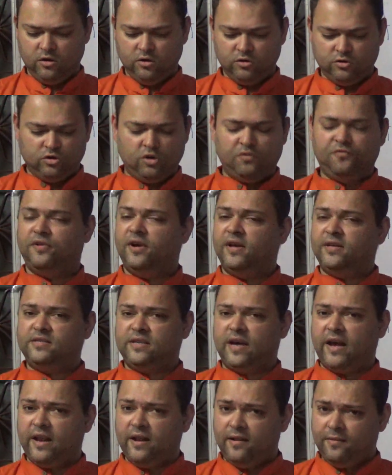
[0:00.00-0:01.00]
So first
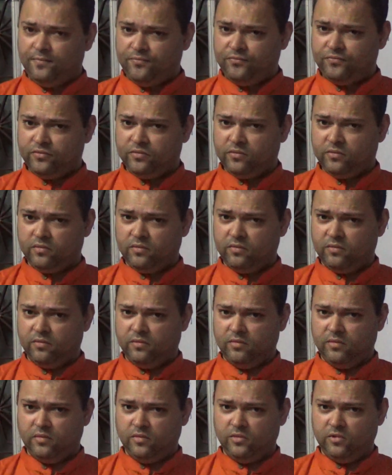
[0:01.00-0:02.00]
I'll
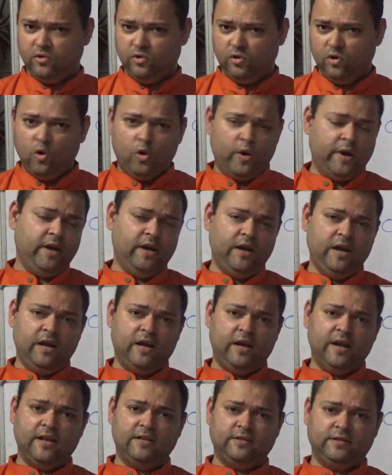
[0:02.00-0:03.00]
go in
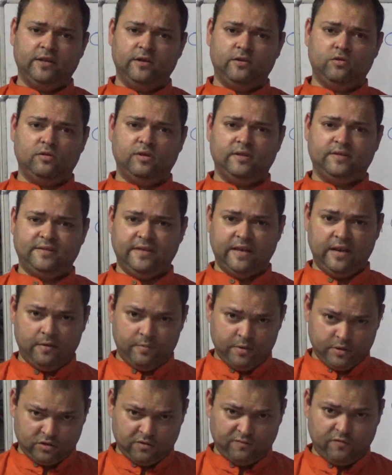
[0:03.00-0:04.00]
details into the
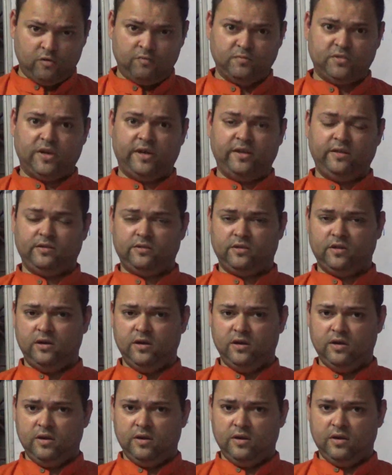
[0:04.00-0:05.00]
syllabus of home science,
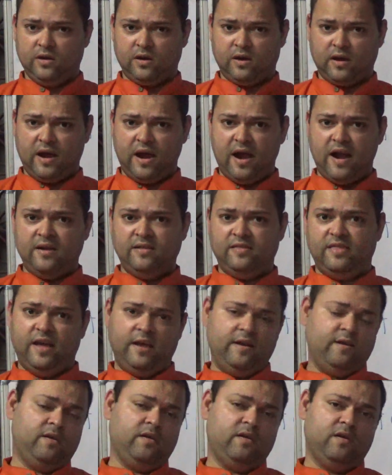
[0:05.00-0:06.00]
and
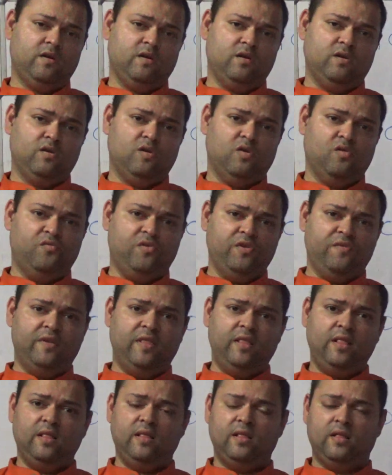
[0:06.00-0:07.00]
then we will